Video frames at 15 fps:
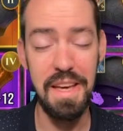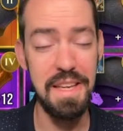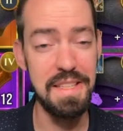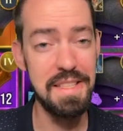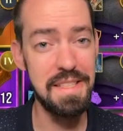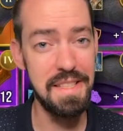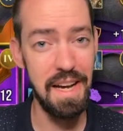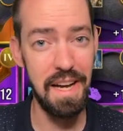a
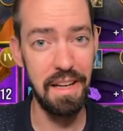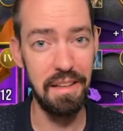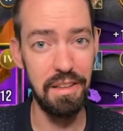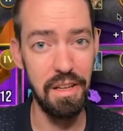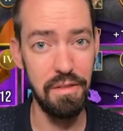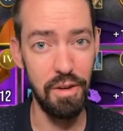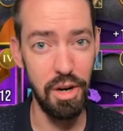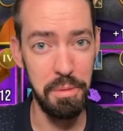style
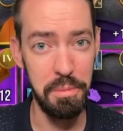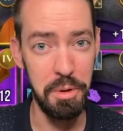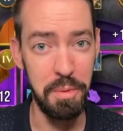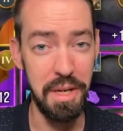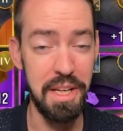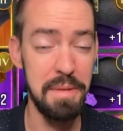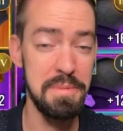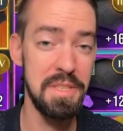of armor
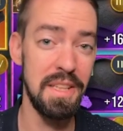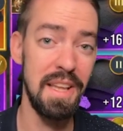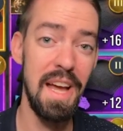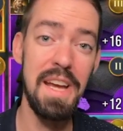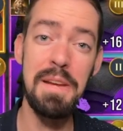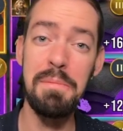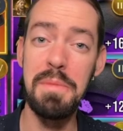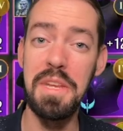when it comes to
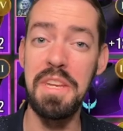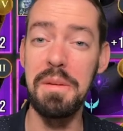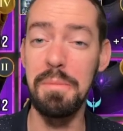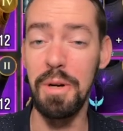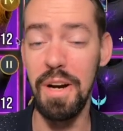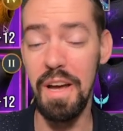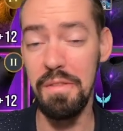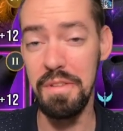light, medium,
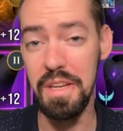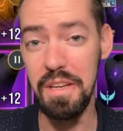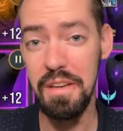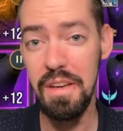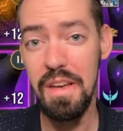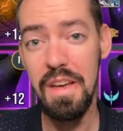or heavy.